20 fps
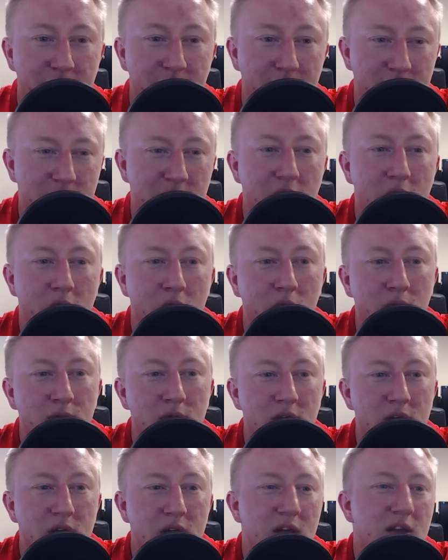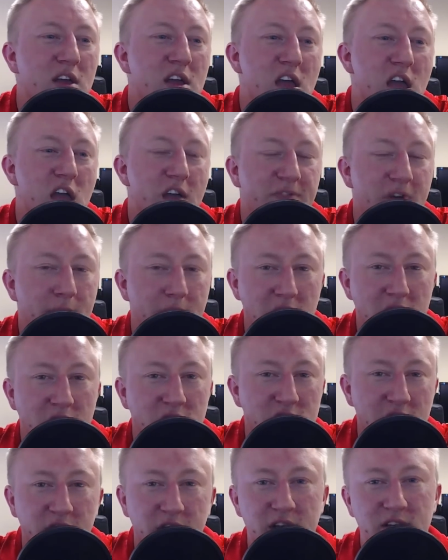if I'm being
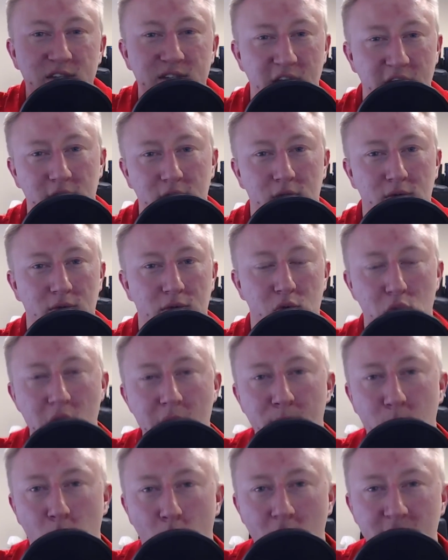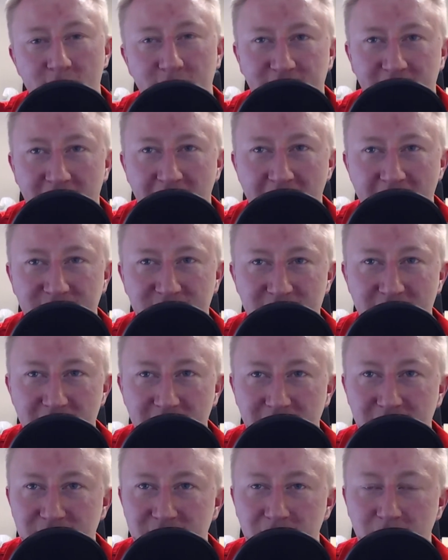generous, like 3.5
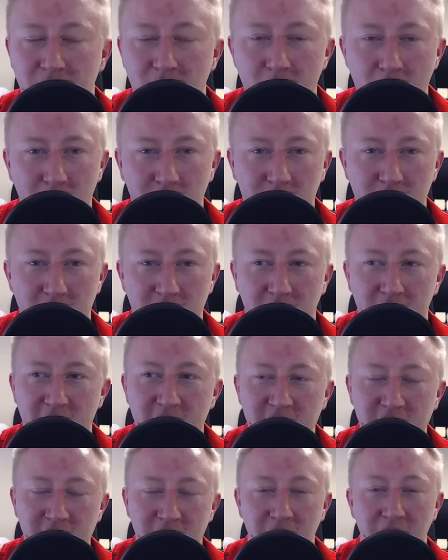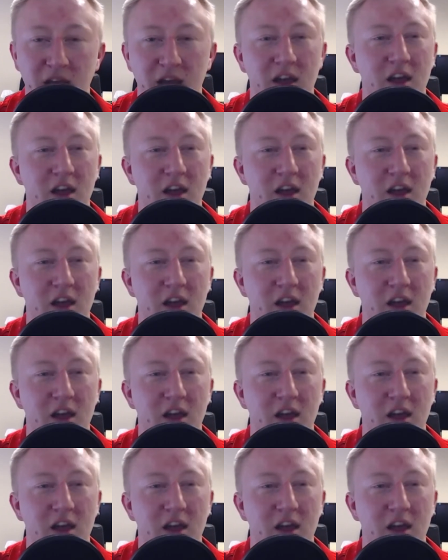seconds to go in regulation.